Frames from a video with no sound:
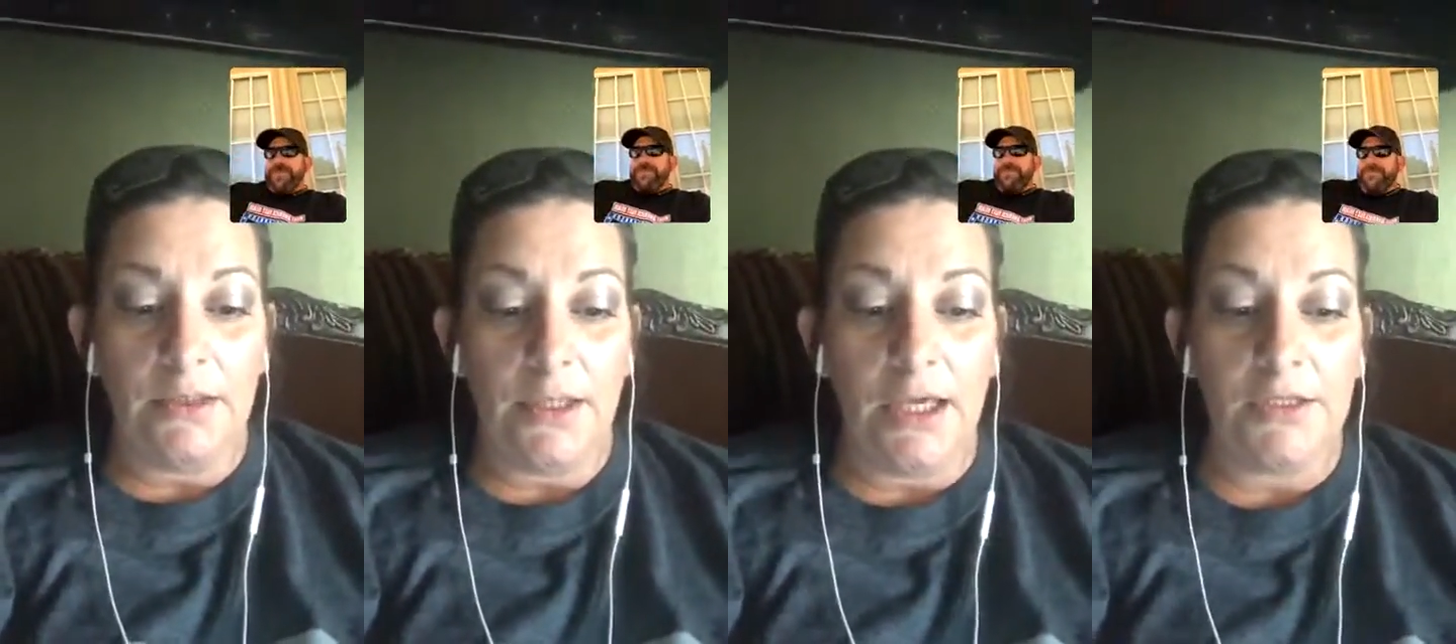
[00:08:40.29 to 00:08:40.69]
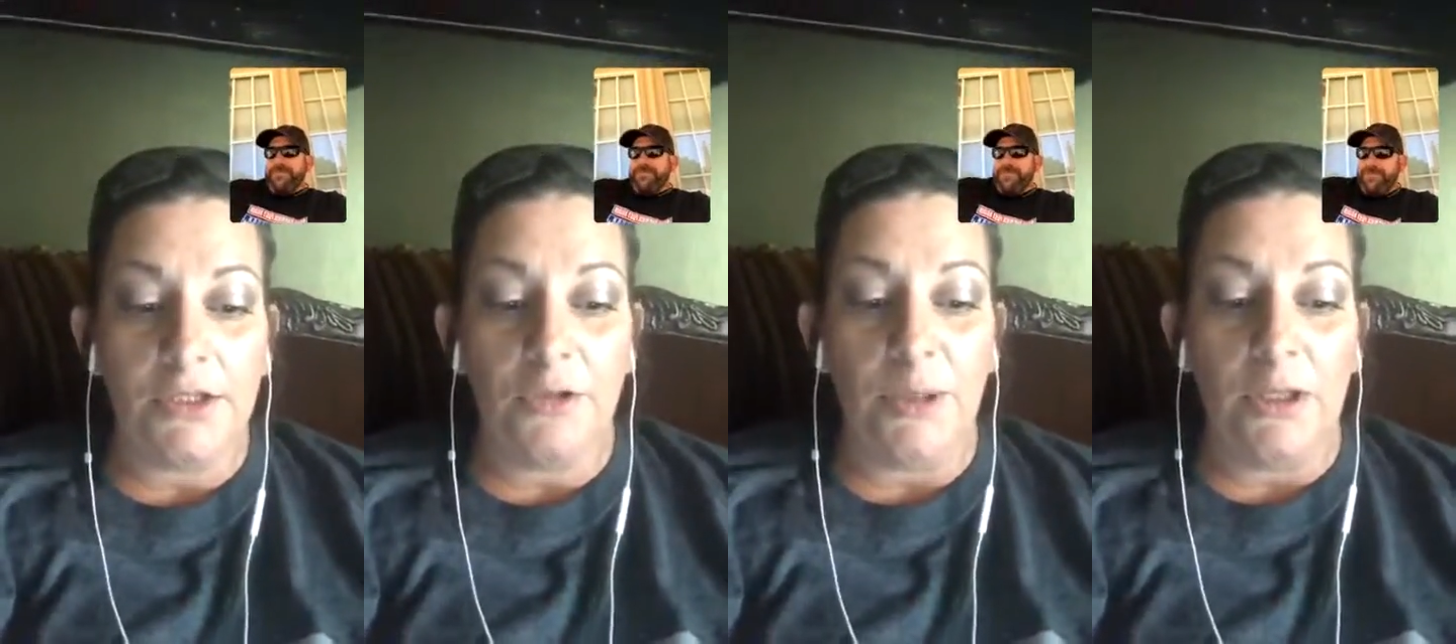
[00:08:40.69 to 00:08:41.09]
kids
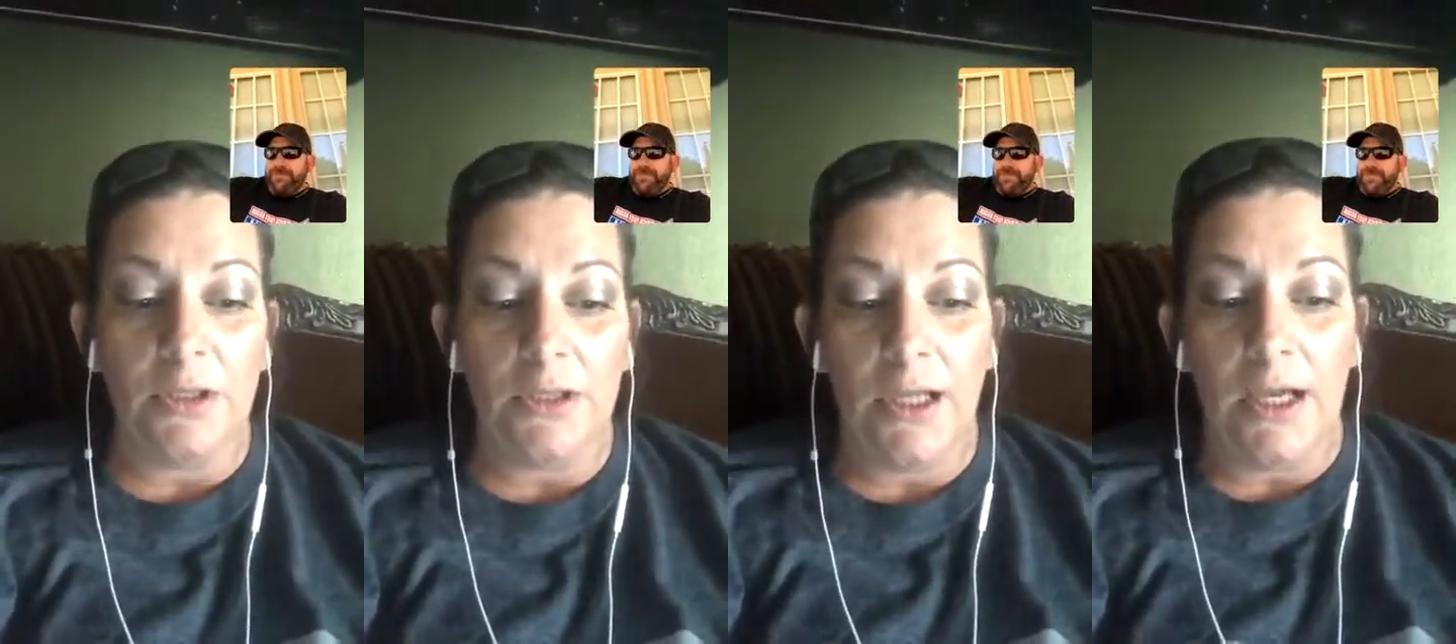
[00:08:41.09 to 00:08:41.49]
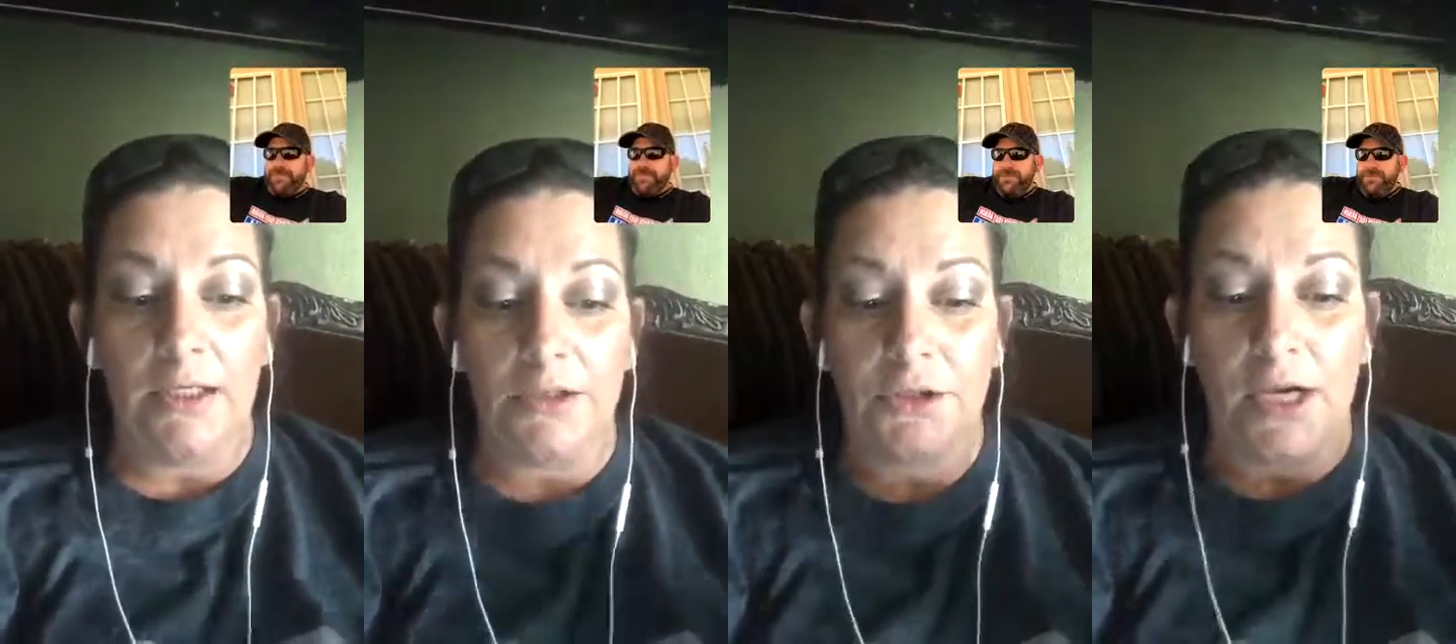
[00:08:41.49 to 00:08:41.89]
could be looking like
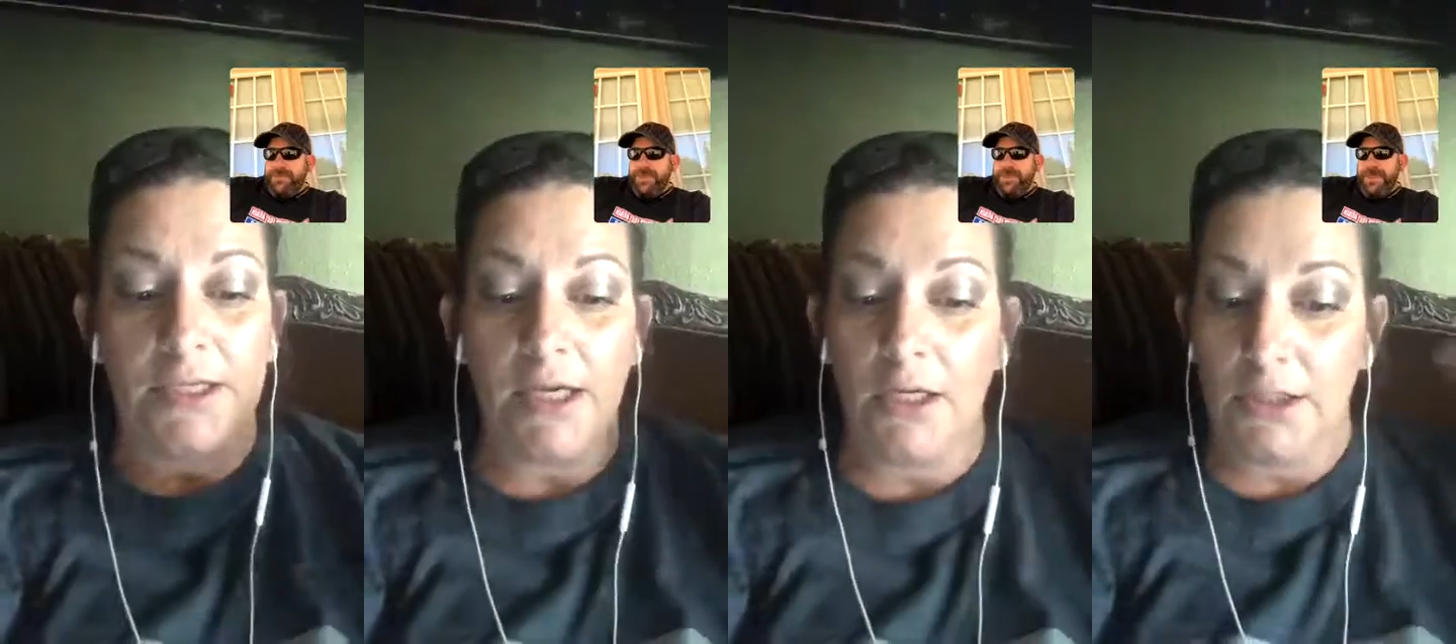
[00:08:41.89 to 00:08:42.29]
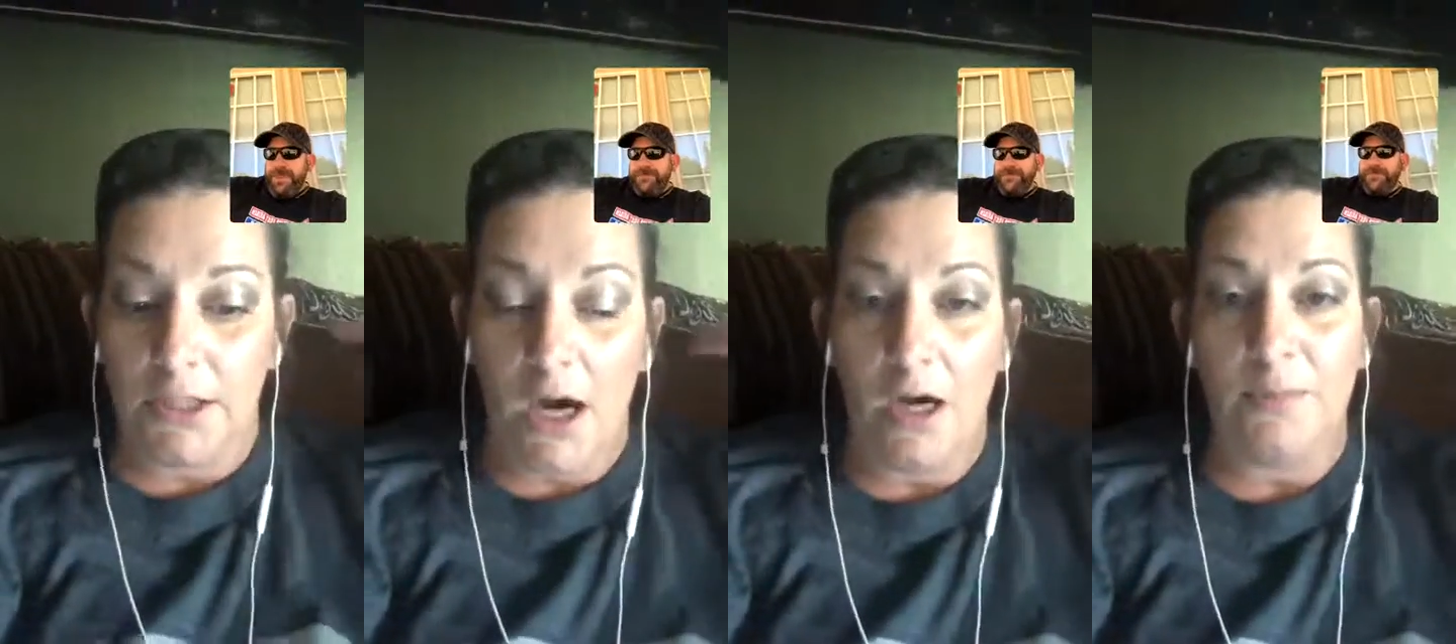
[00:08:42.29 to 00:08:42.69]

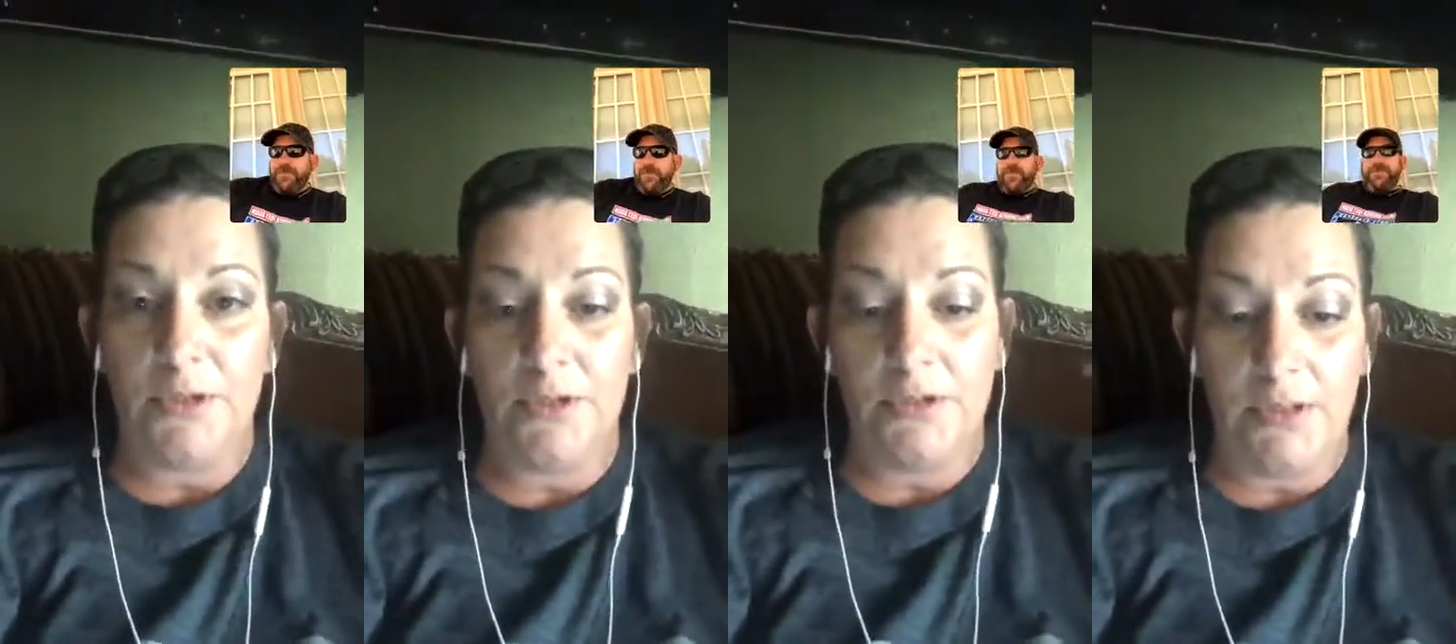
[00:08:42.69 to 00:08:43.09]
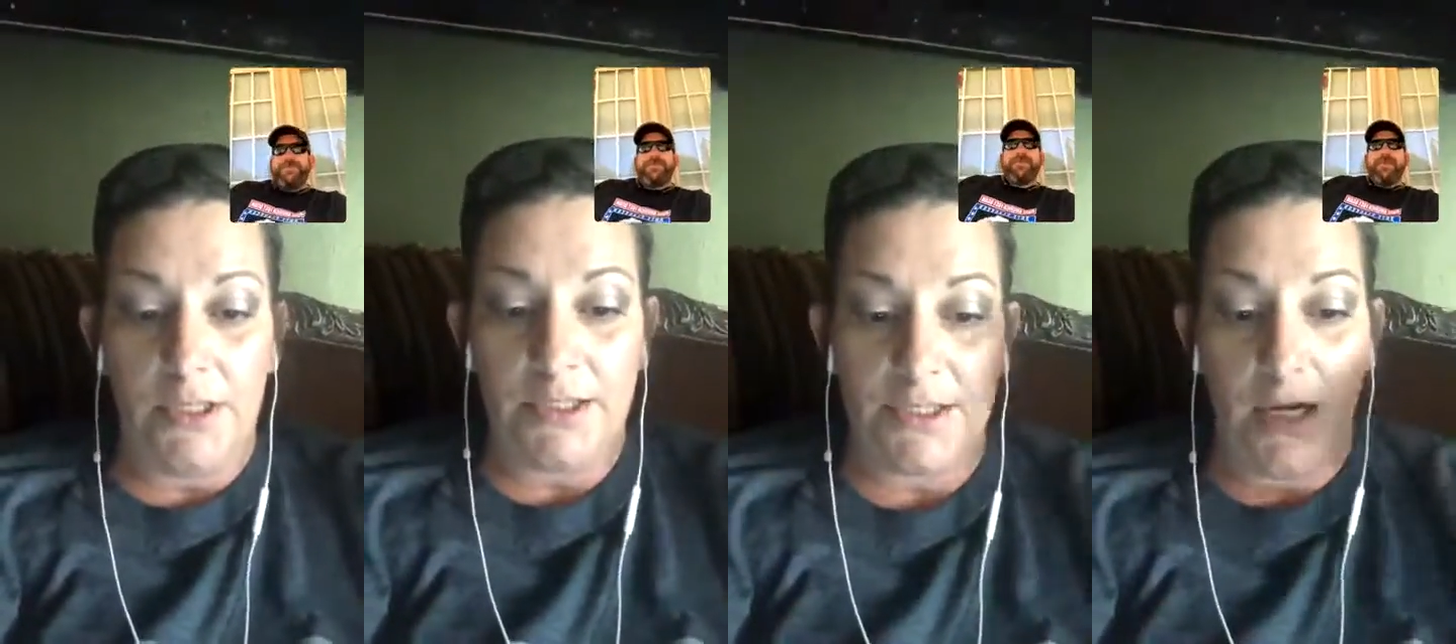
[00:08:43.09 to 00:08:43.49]
triceratops
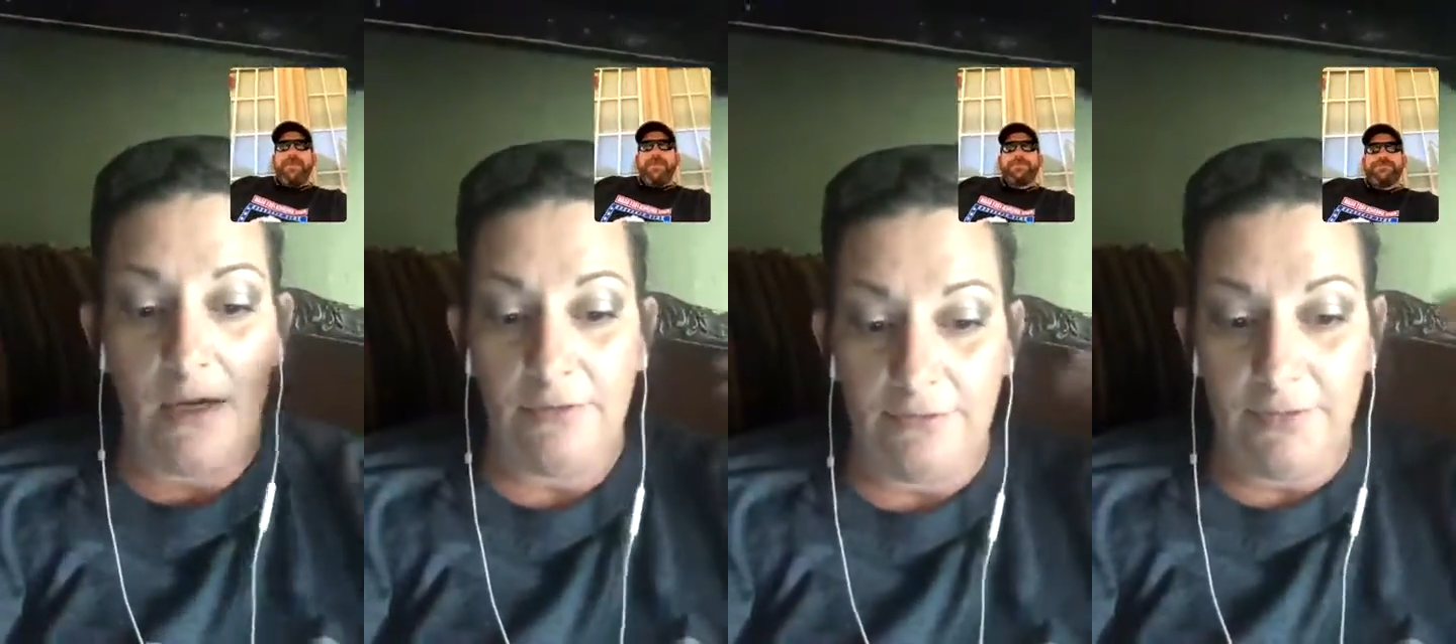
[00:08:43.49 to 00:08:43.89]
and stuff.